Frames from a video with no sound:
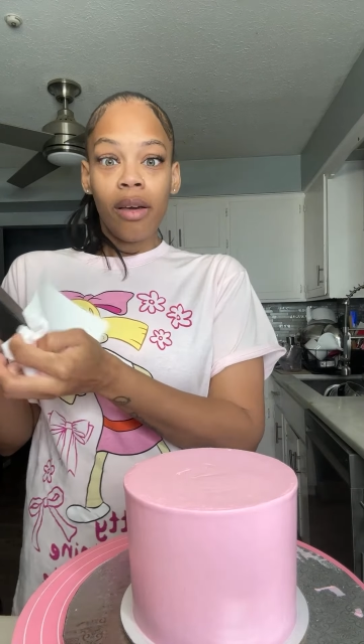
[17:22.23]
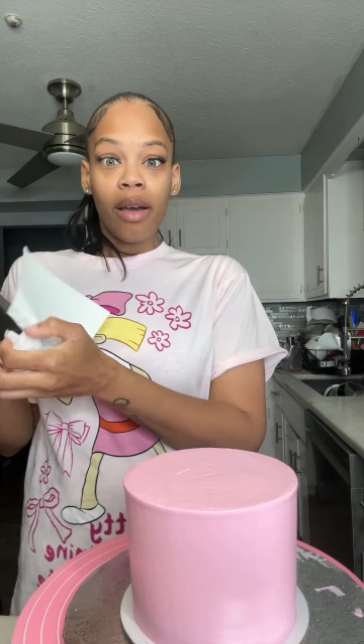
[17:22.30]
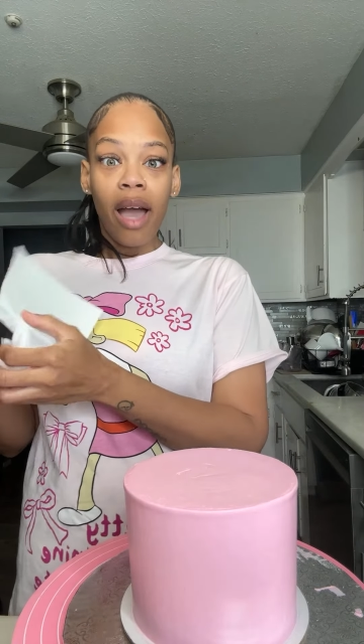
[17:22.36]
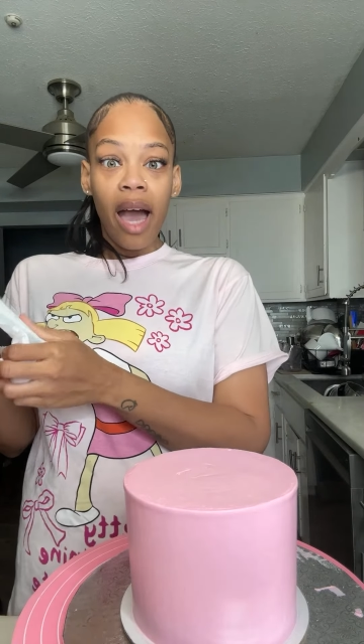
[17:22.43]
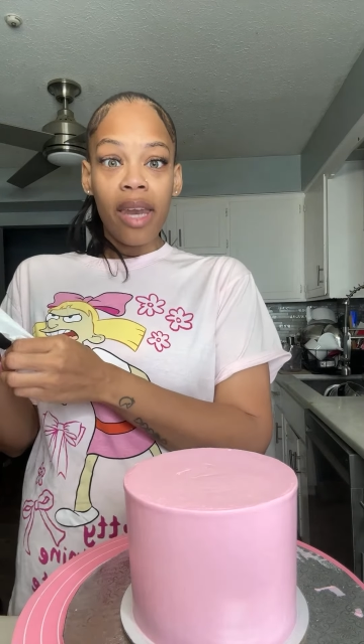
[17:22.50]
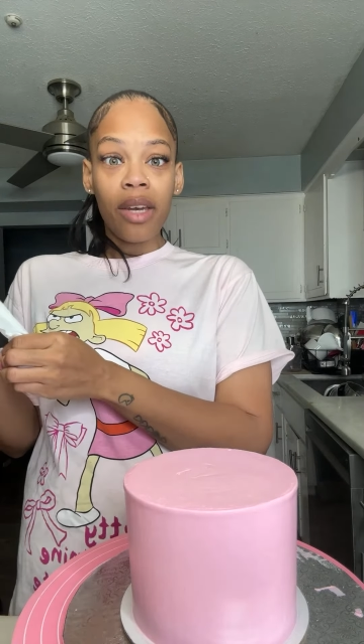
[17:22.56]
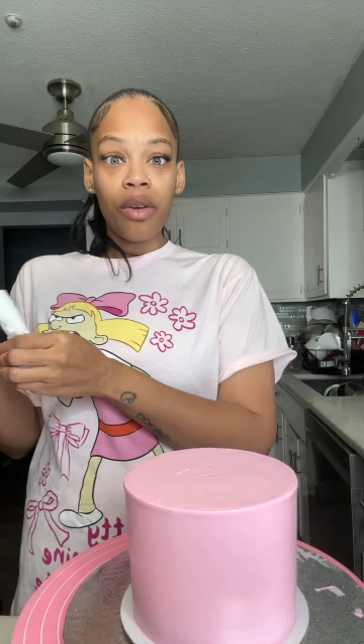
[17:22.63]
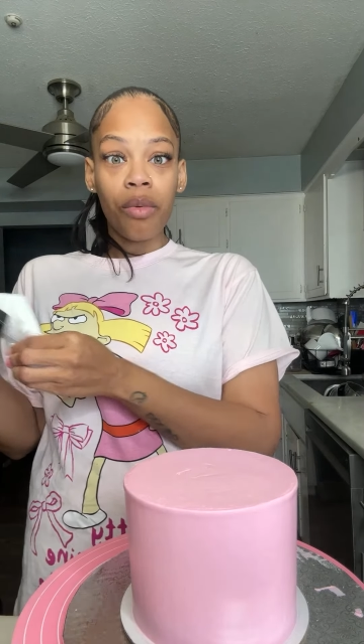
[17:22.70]

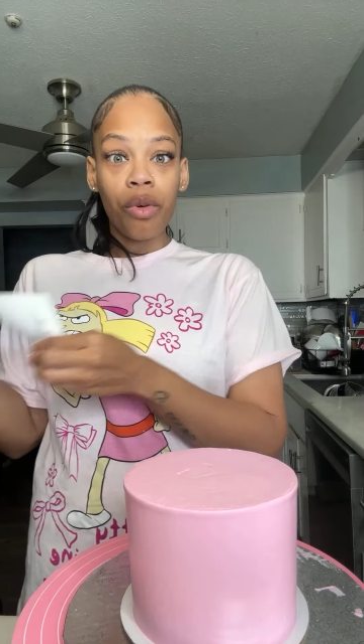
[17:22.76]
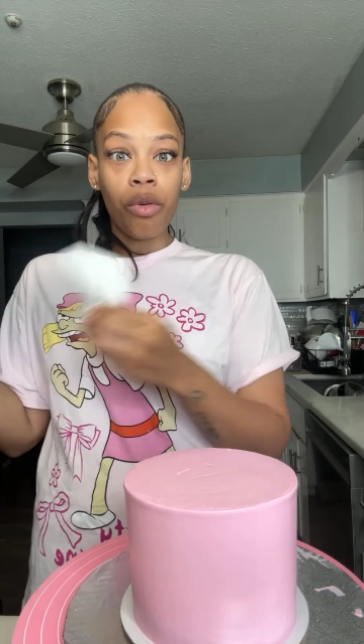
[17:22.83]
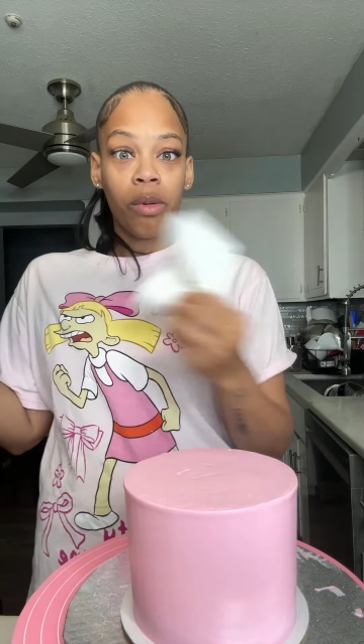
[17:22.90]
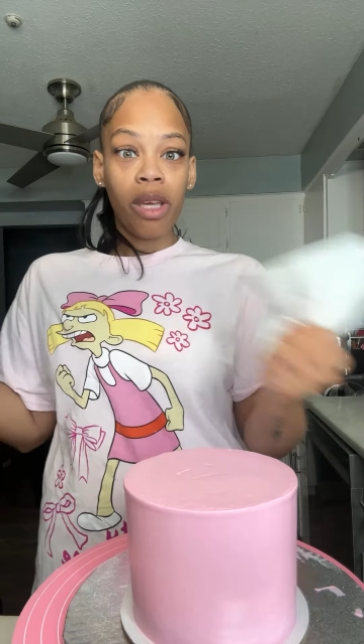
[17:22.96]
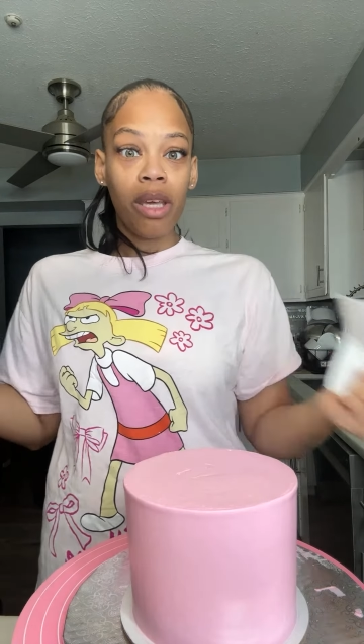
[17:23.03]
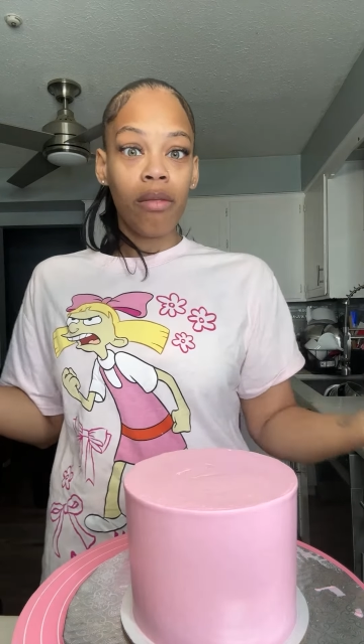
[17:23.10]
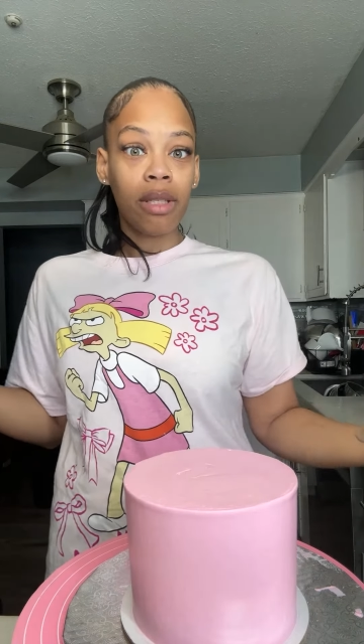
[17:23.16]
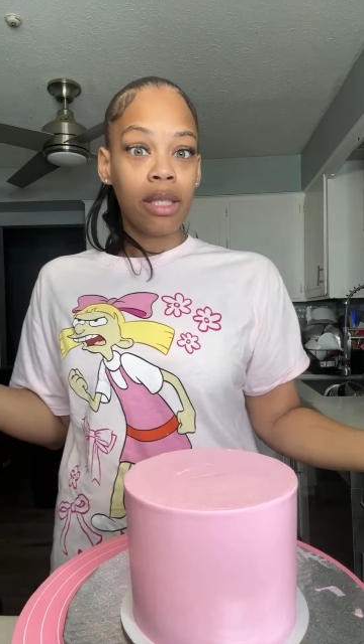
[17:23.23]
got in the room
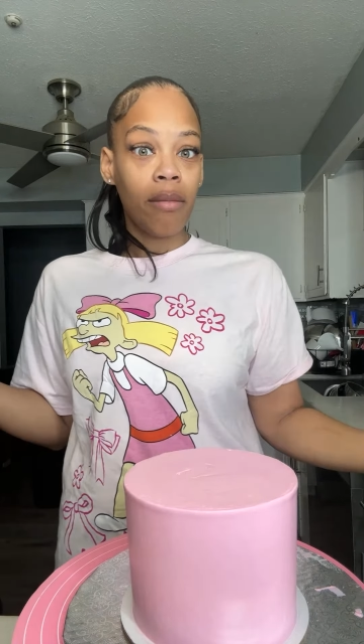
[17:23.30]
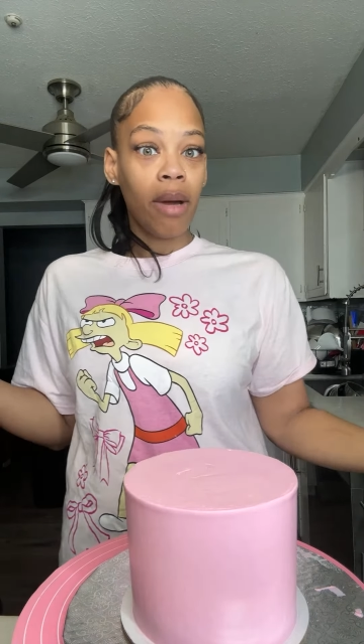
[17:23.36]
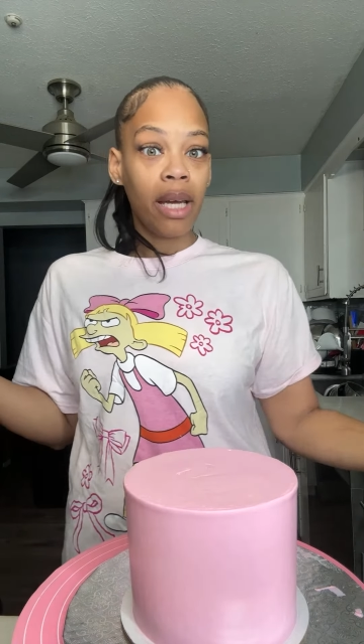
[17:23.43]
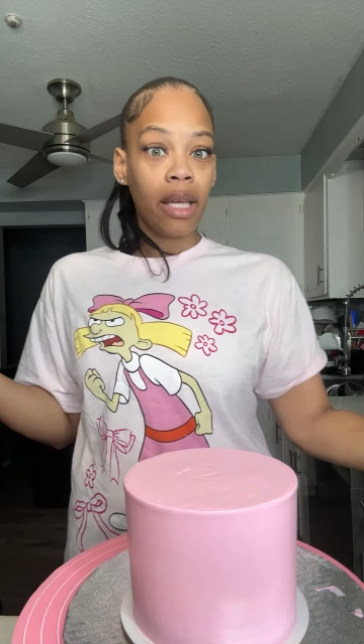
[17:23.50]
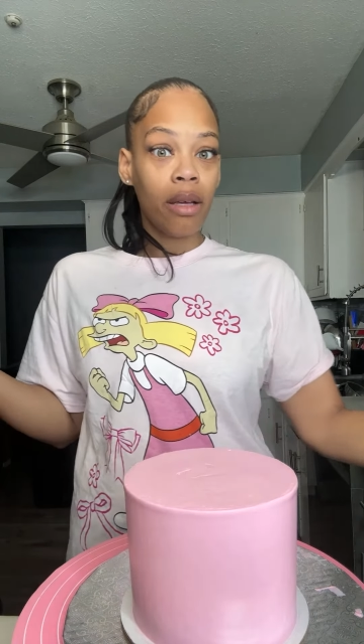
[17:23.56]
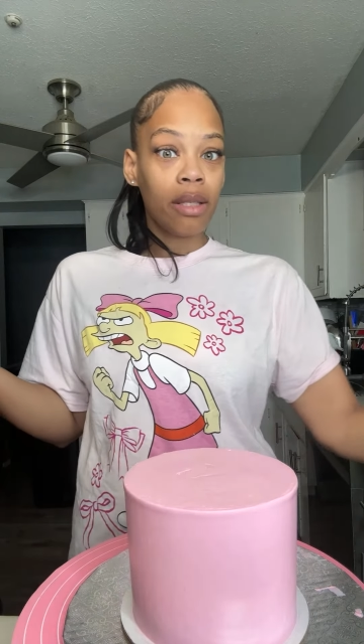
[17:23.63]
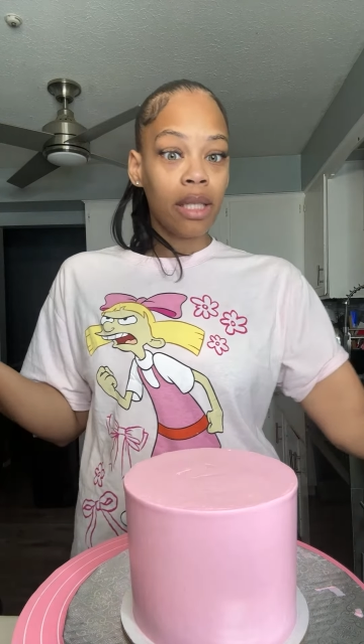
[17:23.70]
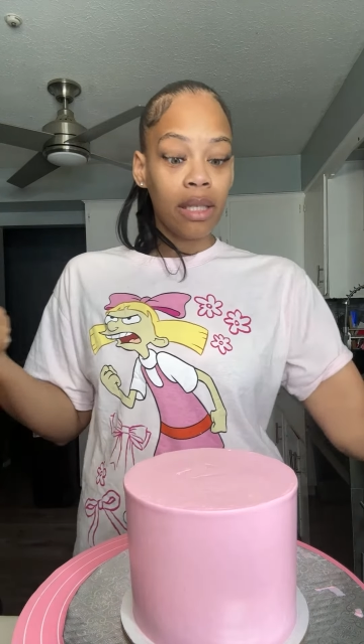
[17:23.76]
key, it was
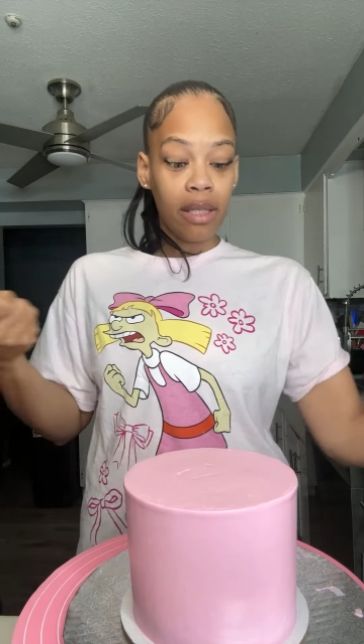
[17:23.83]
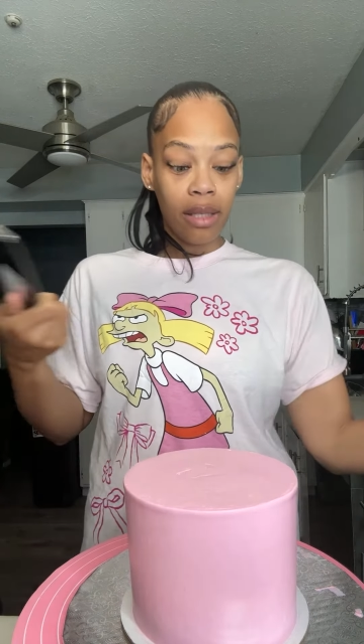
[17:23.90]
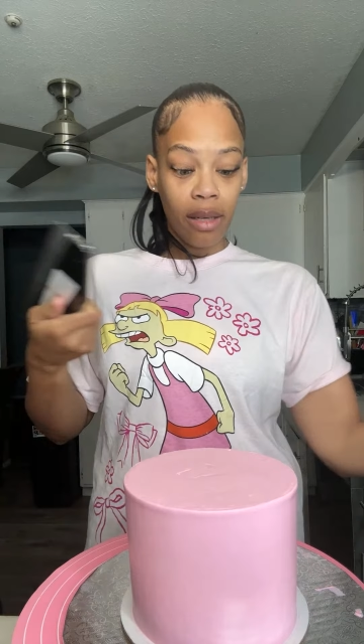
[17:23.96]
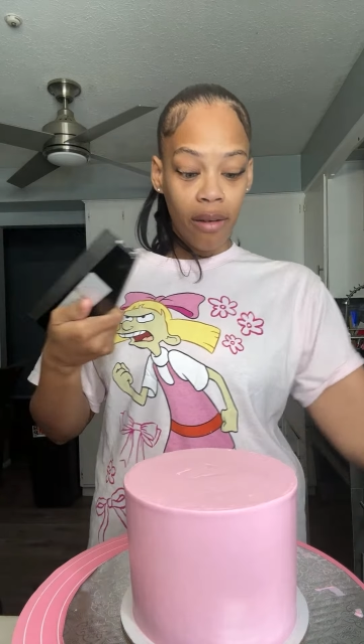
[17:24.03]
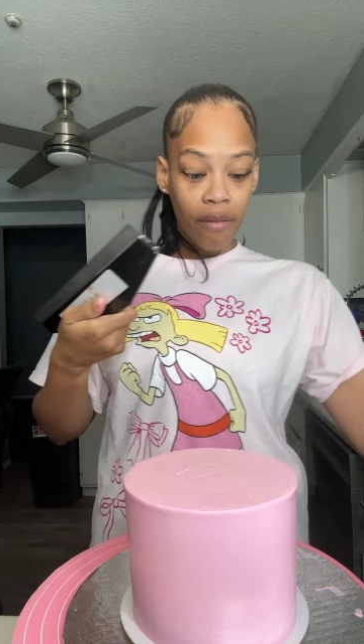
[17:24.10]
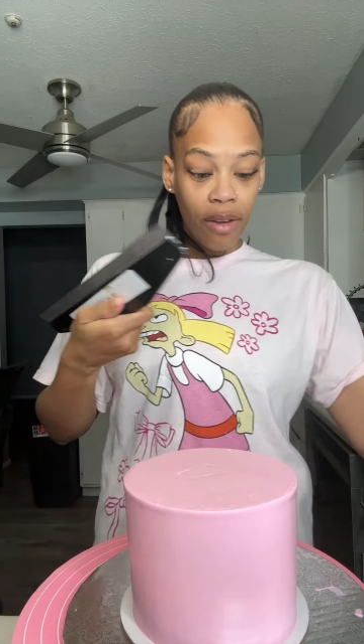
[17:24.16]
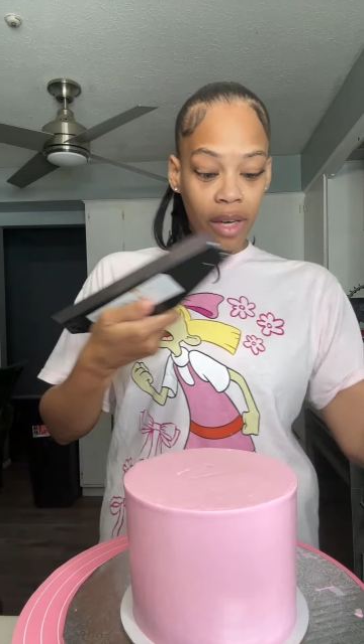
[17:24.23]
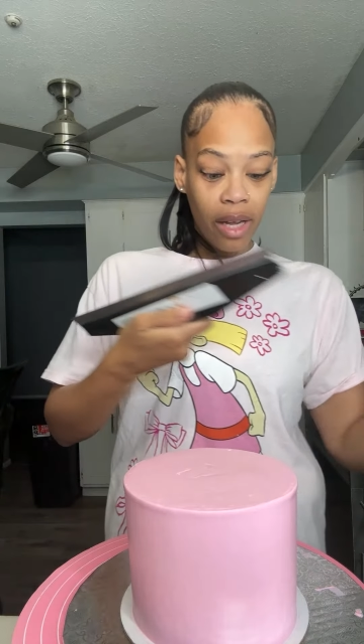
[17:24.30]
somebody else's
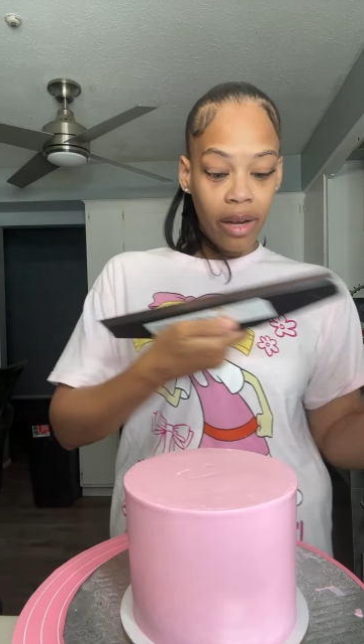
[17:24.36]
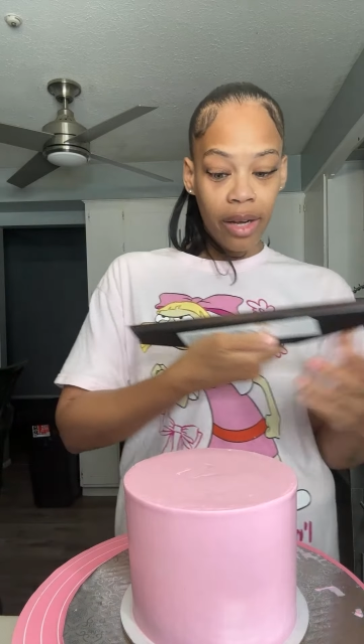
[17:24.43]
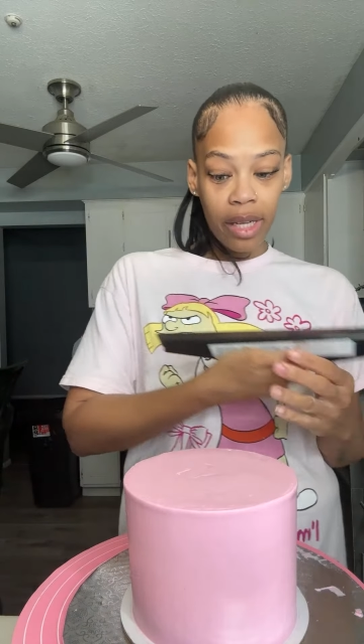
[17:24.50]
stuff in there,